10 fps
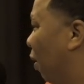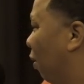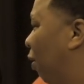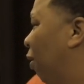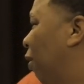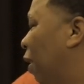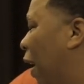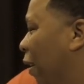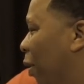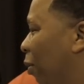Cause
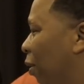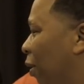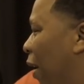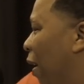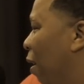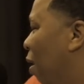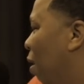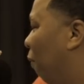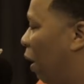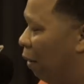like they was just like,
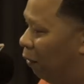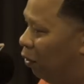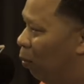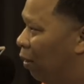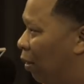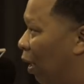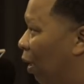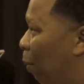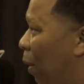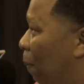forever you've been
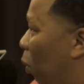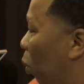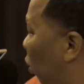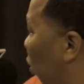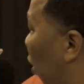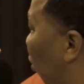telling people what you